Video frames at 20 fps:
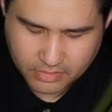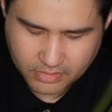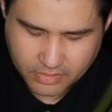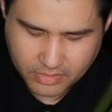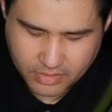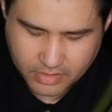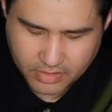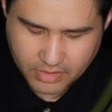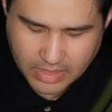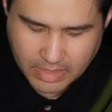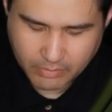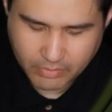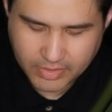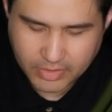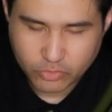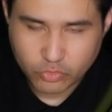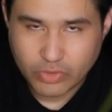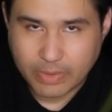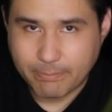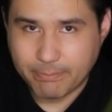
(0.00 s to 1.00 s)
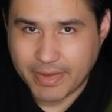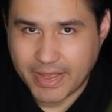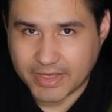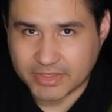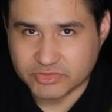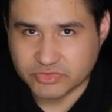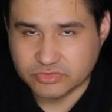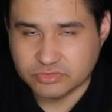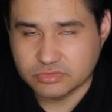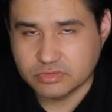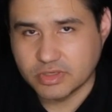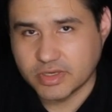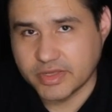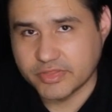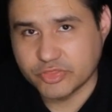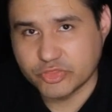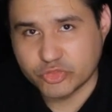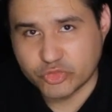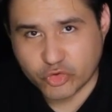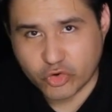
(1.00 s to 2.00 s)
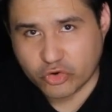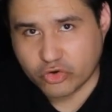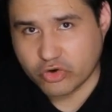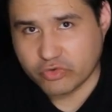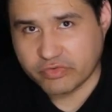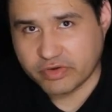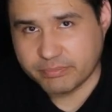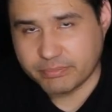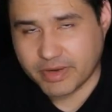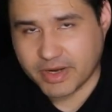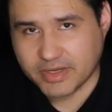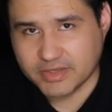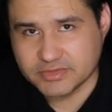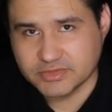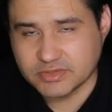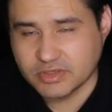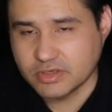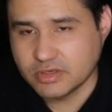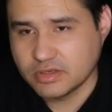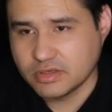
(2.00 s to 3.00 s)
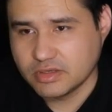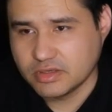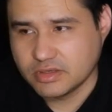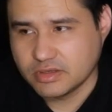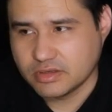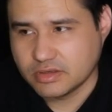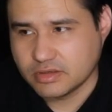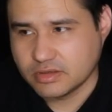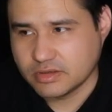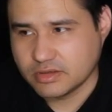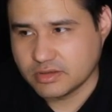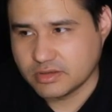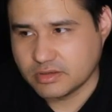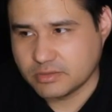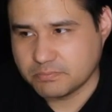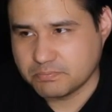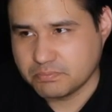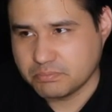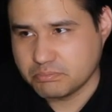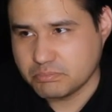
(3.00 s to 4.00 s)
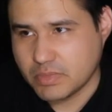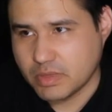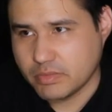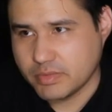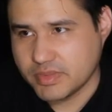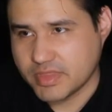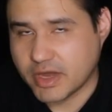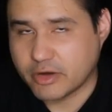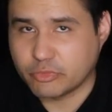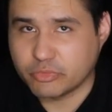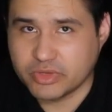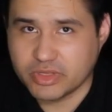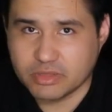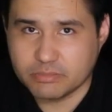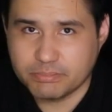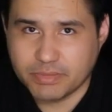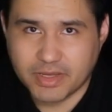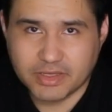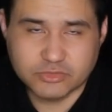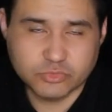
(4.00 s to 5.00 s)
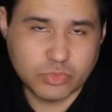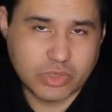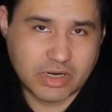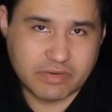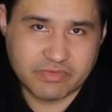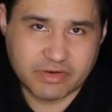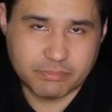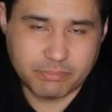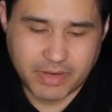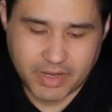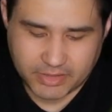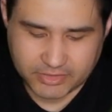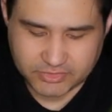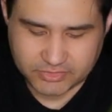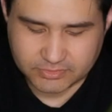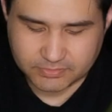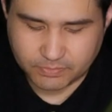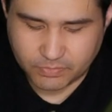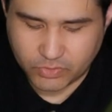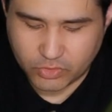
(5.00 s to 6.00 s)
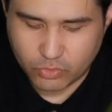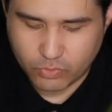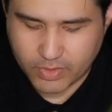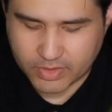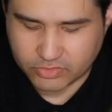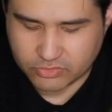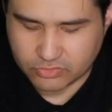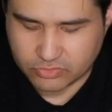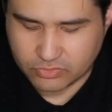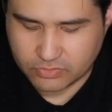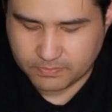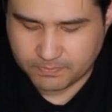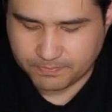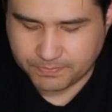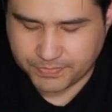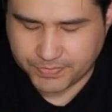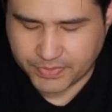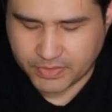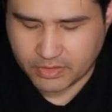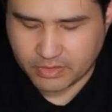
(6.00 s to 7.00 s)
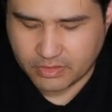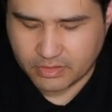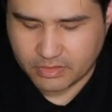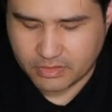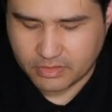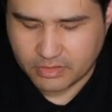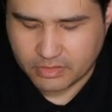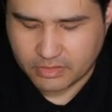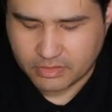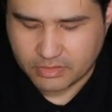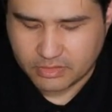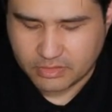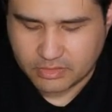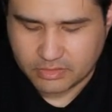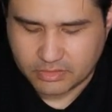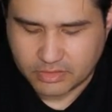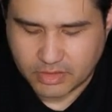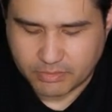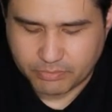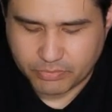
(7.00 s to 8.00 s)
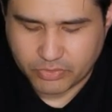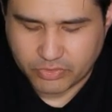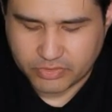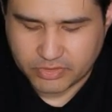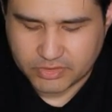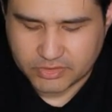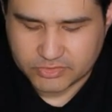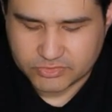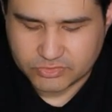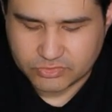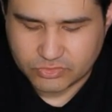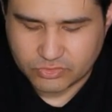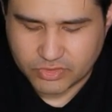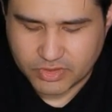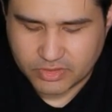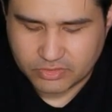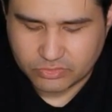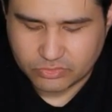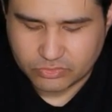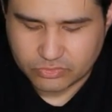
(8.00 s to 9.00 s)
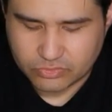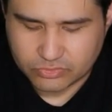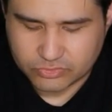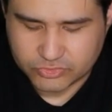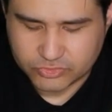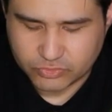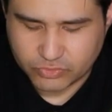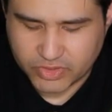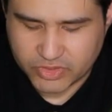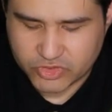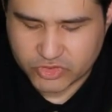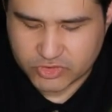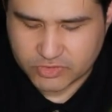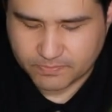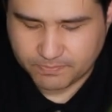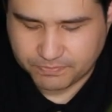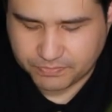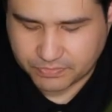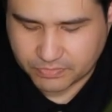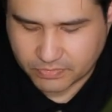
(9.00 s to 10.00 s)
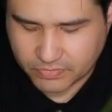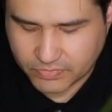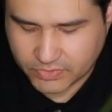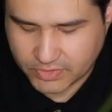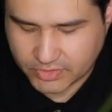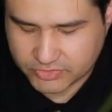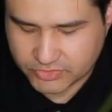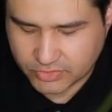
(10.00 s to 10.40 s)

I'm gonna do a pass, a turnover pass, maybe the real pass, whatever pass you want to do. The point is you need to switch the